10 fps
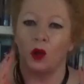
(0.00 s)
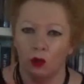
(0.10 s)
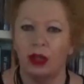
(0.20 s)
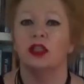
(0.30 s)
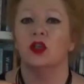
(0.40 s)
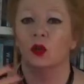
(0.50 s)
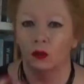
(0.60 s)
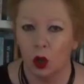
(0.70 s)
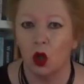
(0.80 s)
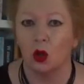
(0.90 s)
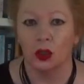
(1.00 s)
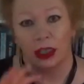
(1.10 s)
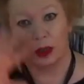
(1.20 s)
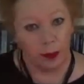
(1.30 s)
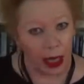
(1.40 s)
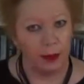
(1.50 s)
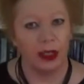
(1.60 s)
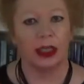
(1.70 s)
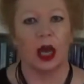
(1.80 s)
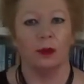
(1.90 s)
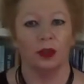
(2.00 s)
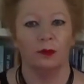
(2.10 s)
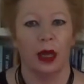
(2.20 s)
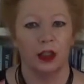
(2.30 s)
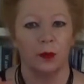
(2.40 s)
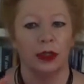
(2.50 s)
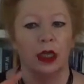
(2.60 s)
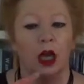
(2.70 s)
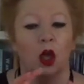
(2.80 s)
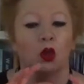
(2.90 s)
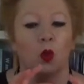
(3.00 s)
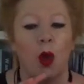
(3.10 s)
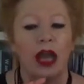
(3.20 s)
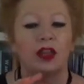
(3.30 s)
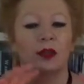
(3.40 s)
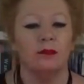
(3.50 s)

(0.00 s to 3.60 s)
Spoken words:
ready to do a vlog on it yet, maybe in a couple of months, but the way that